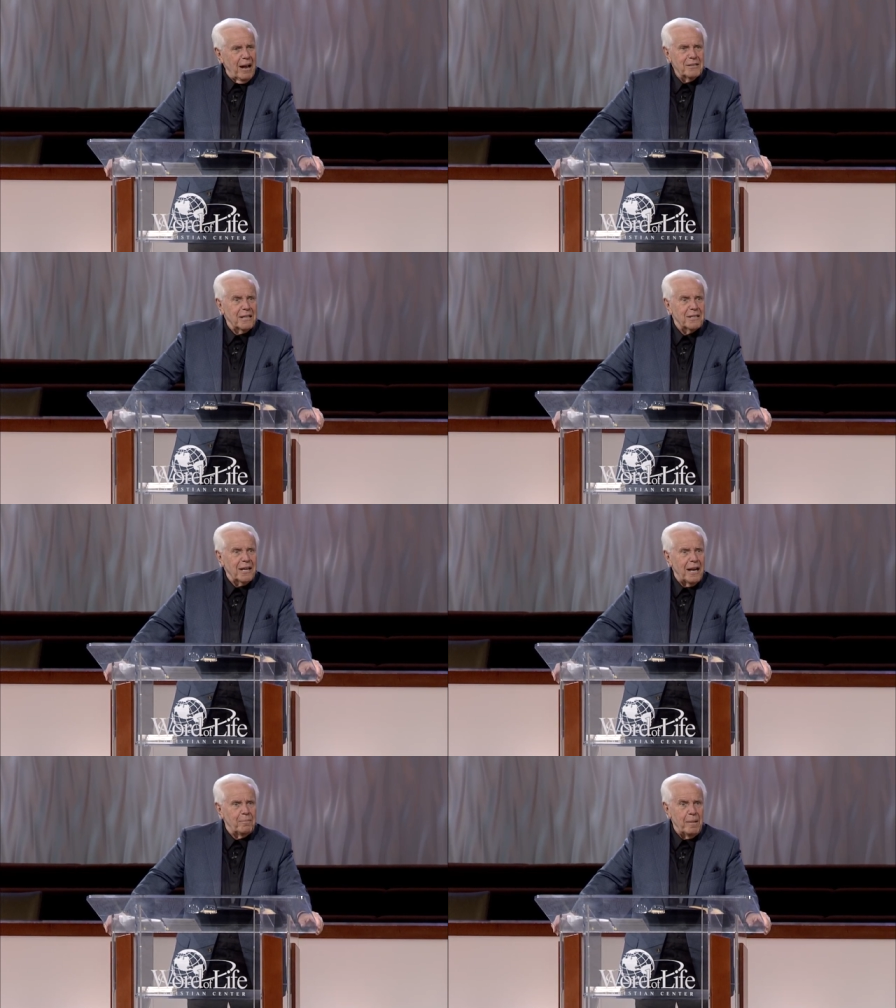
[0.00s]
I was
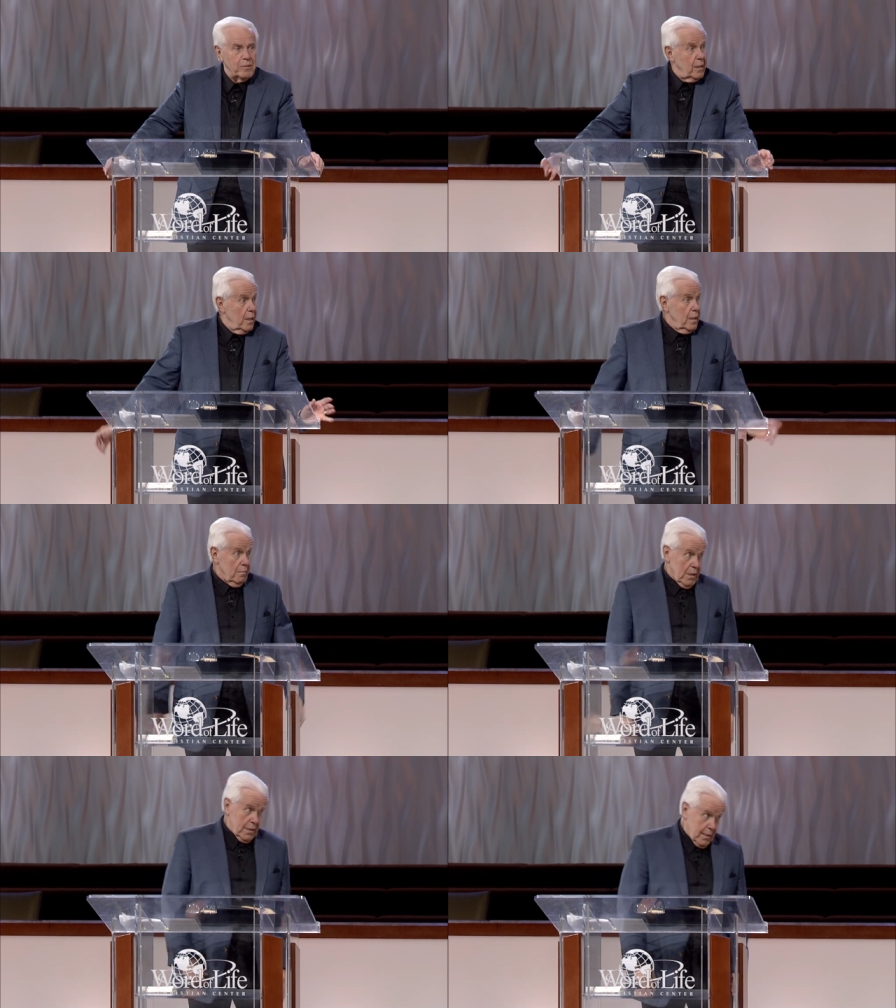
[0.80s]
excited. People said,
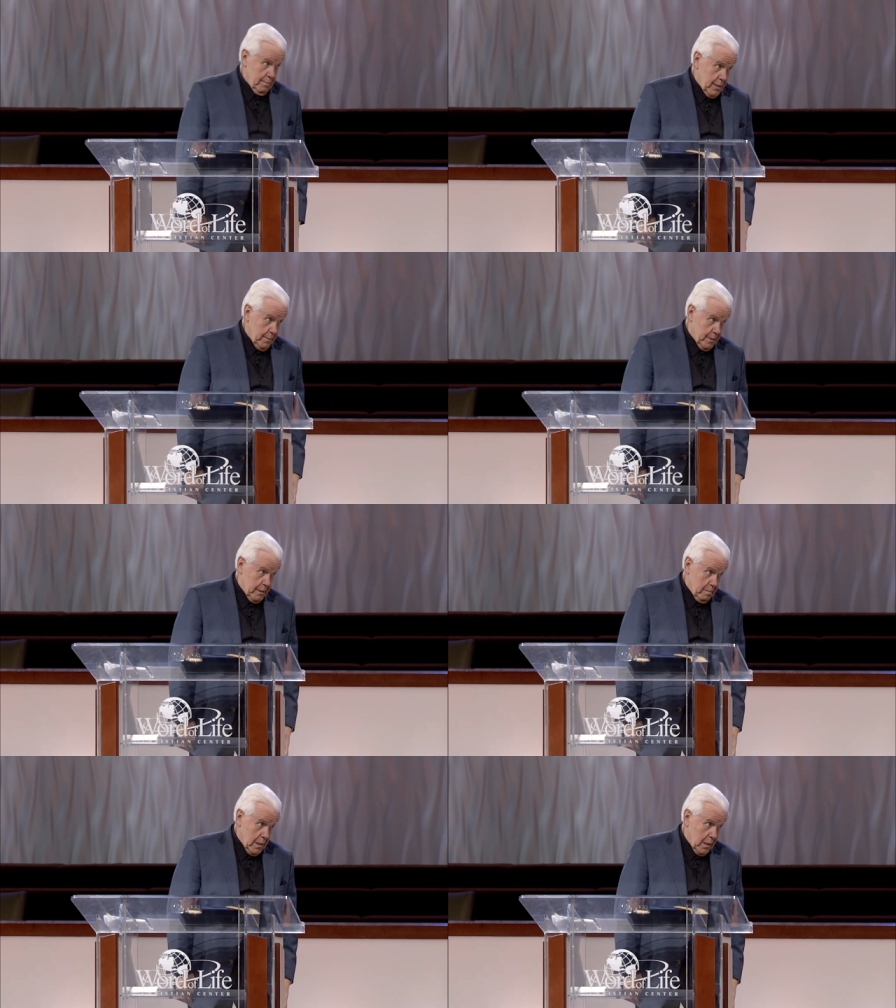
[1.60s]
watch them
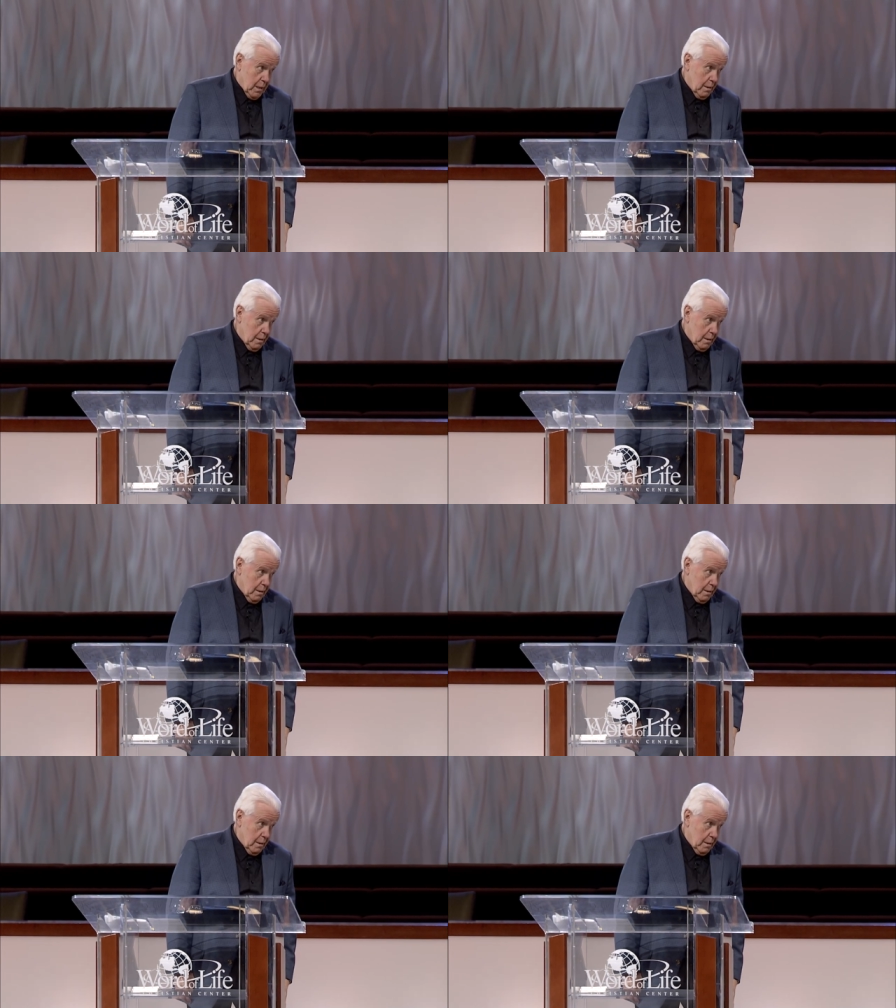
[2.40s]
gypsies, man.